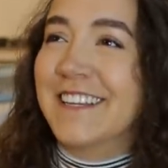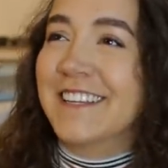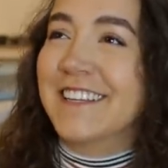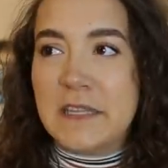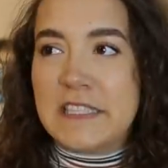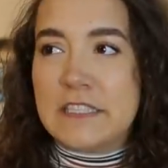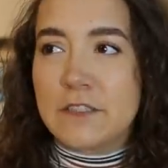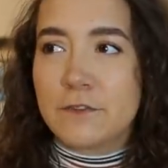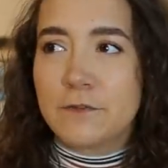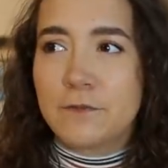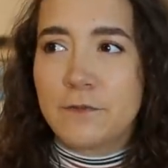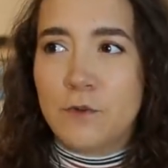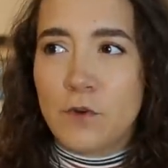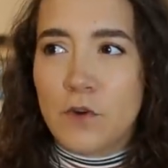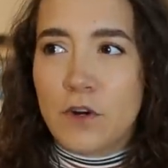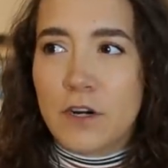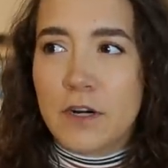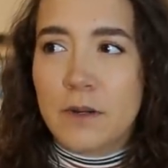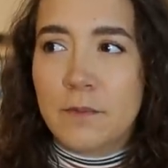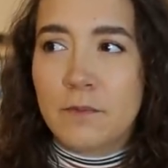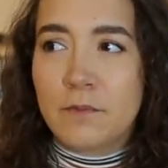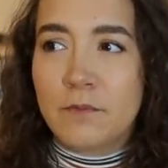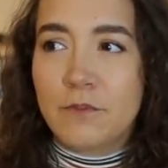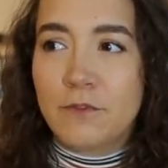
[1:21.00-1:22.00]
It's a
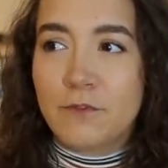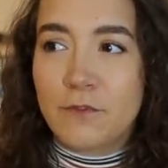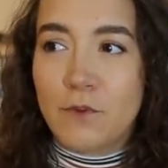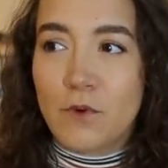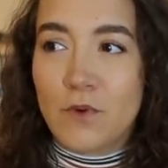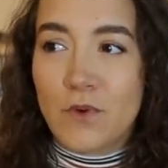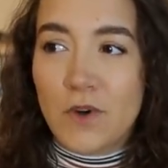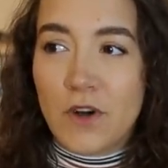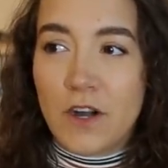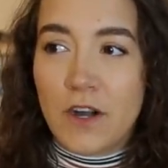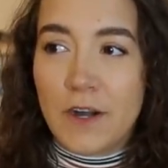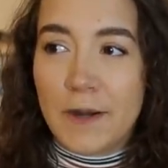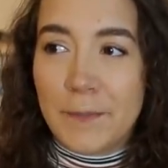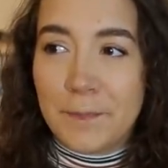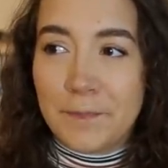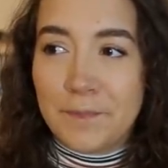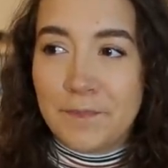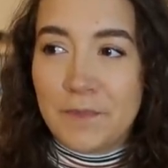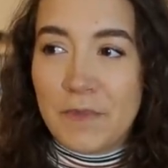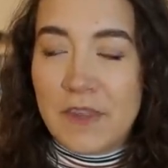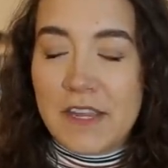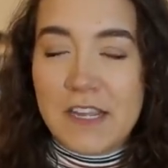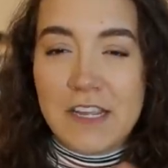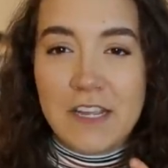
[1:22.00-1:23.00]
forum for
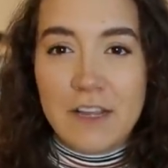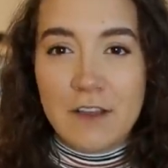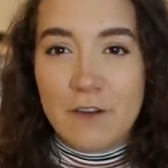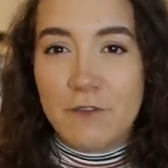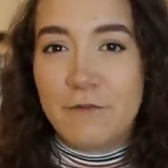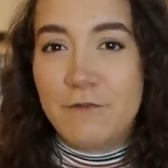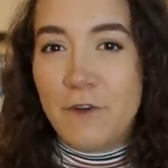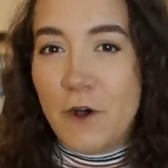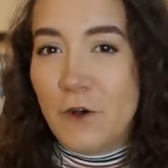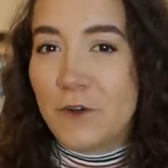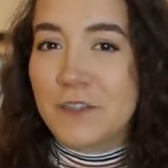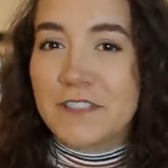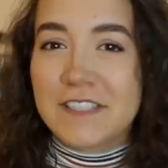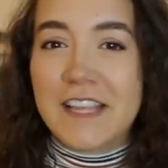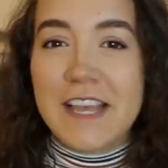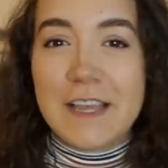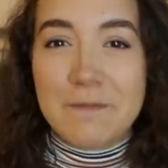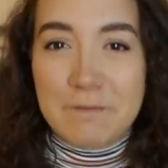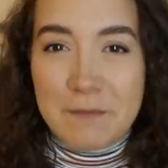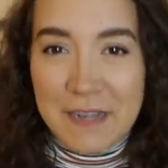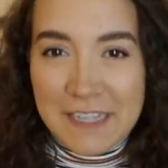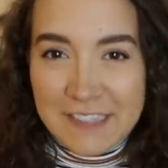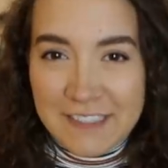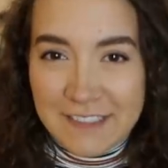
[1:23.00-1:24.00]
folks
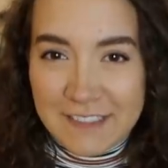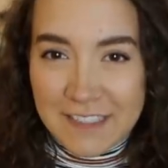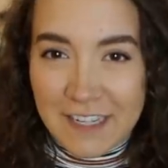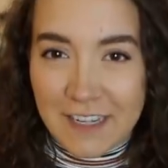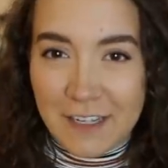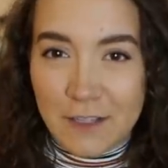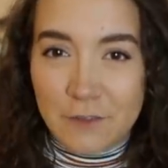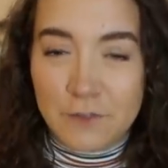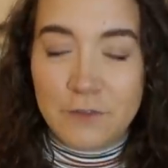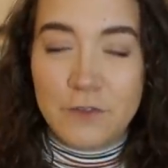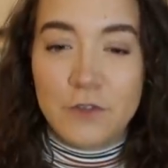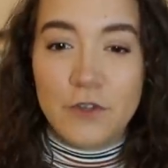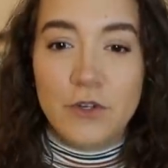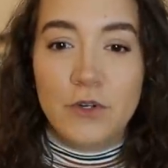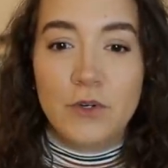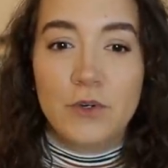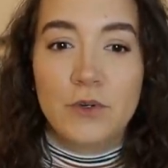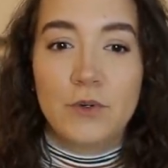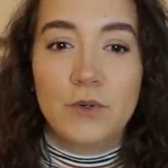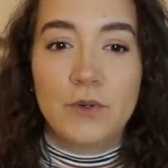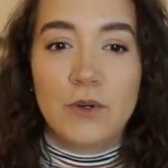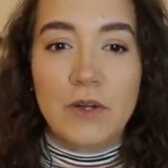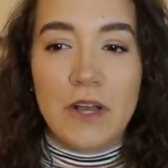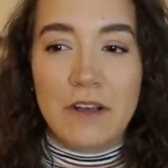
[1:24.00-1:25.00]
like myself
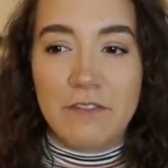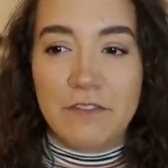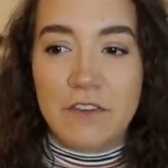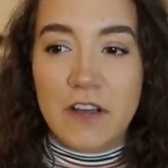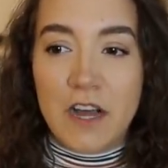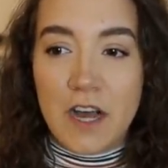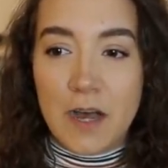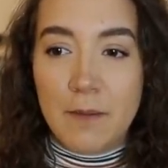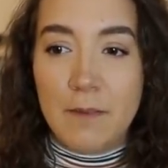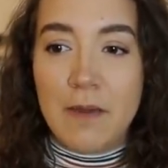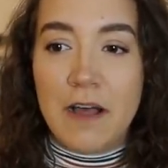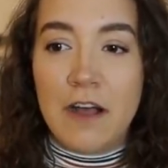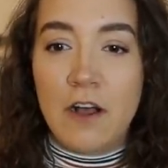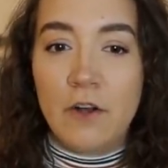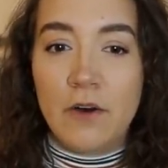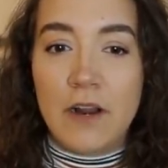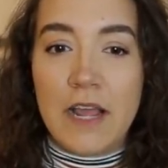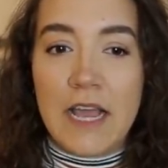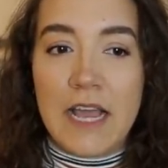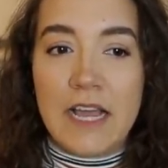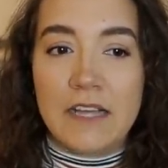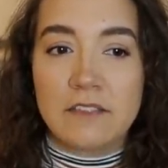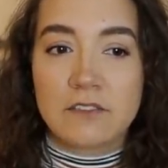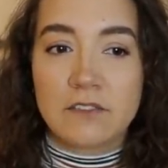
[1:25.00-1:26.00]
who have come out
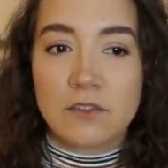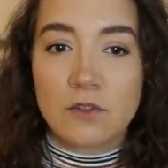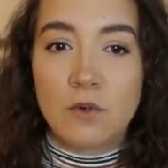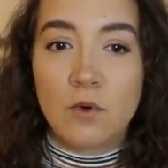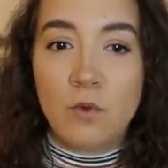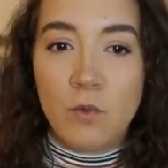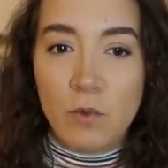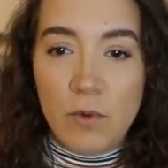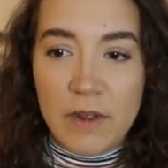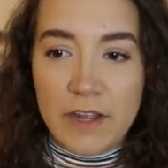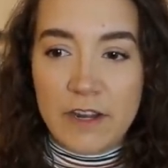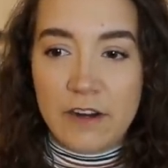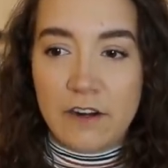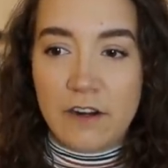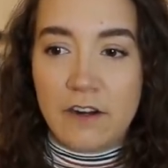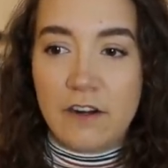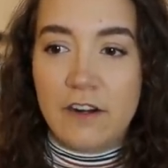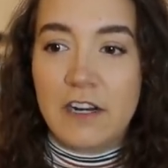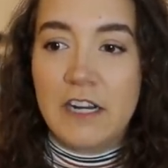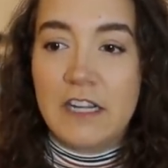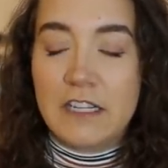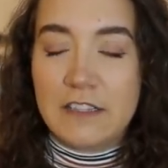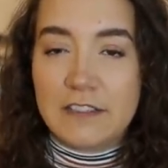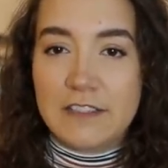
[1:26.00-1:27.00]
as
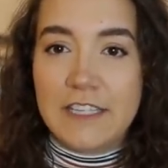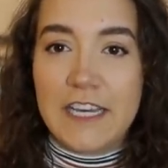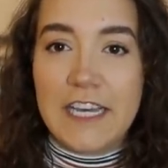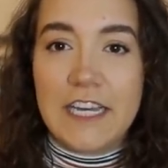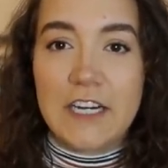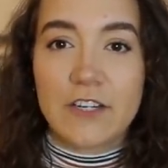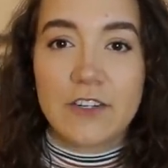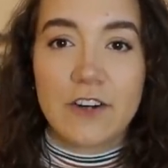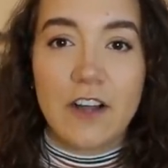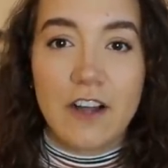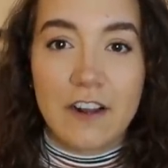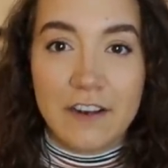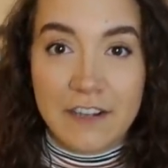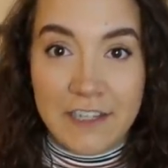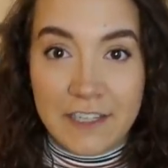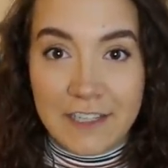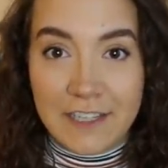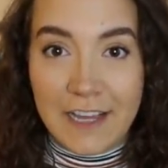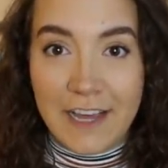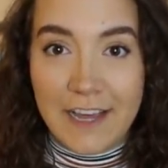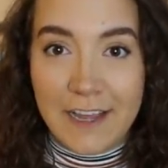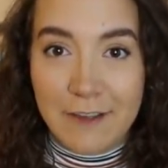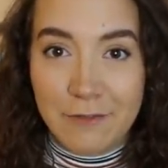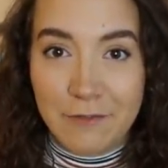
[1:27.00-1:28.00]
queer later on in
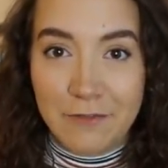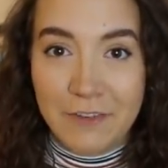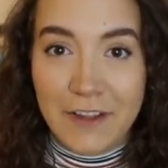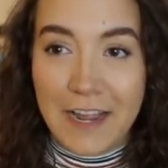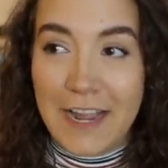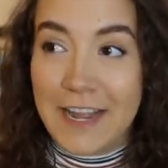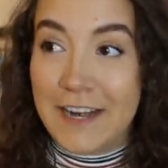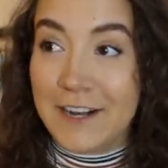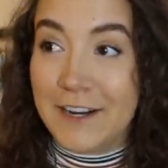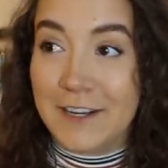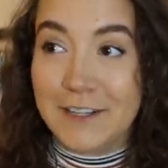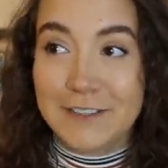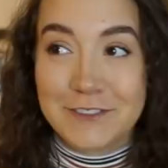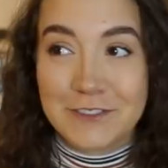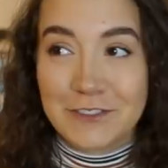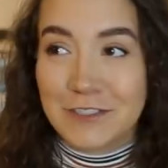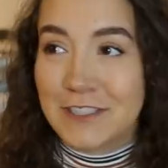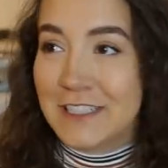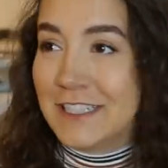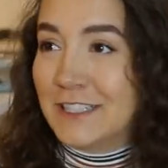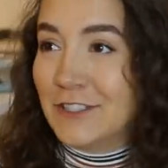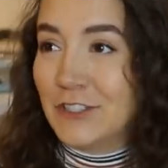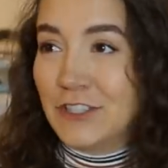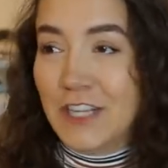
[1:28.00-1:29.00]
life and are
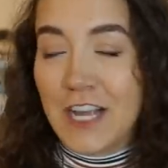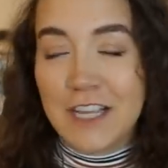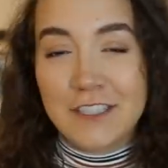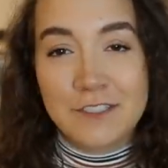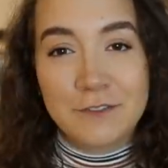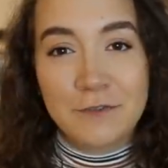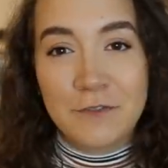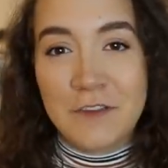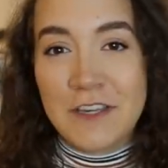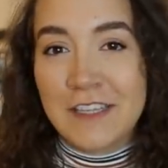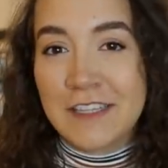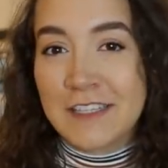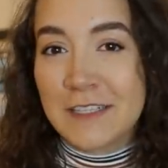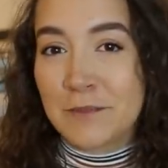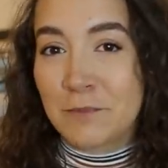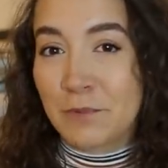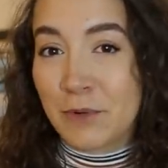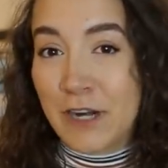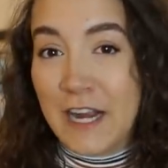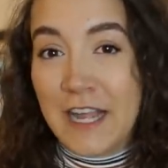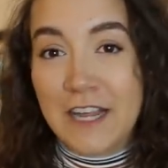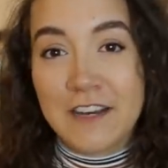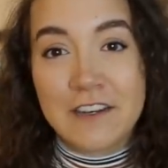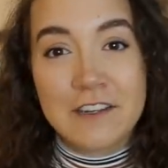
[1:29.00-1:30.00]
just feeling
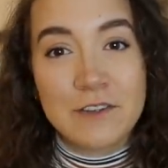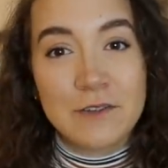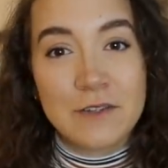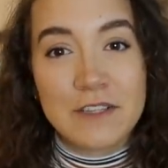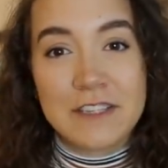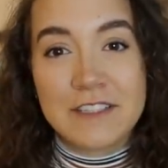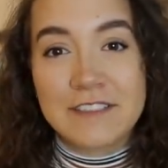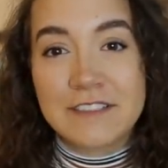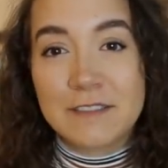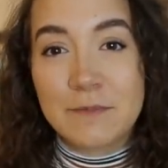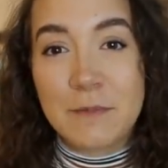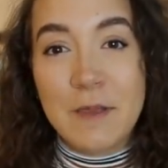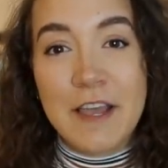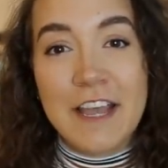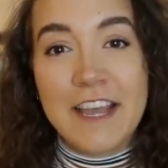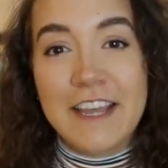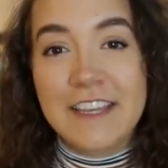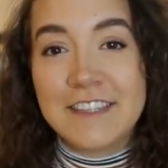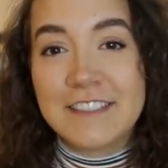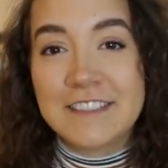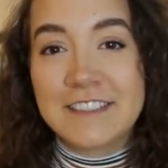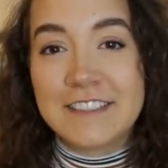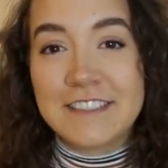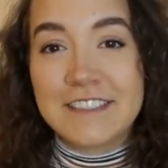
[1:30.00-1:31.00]
brand new to the
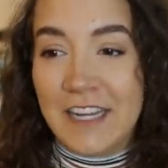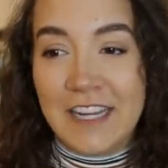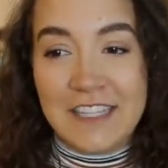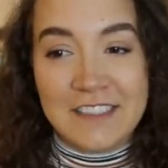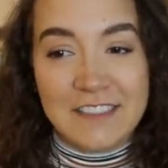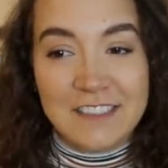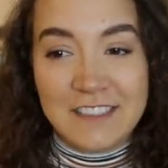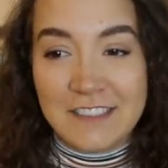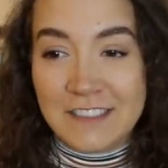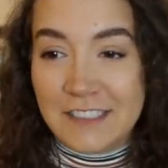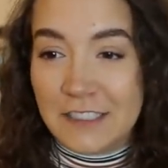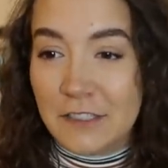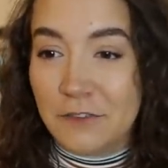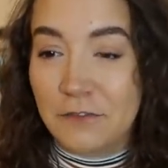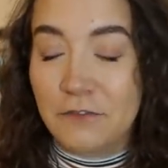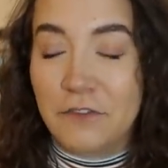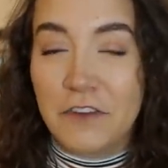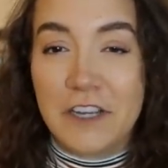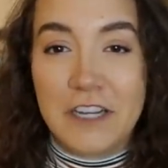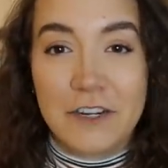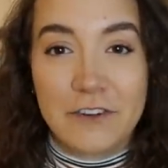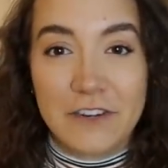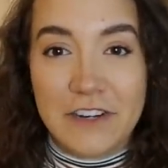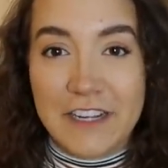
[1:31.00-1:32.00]
space and still
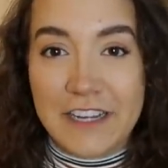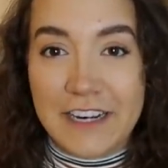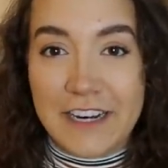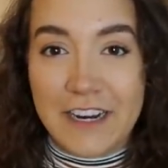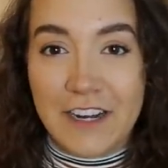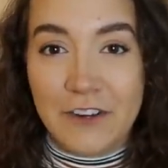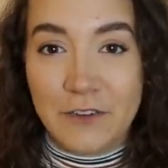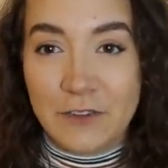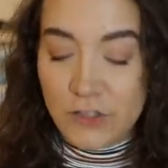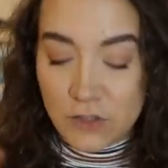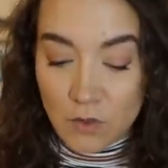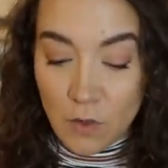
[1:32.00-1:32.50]
figuring it out.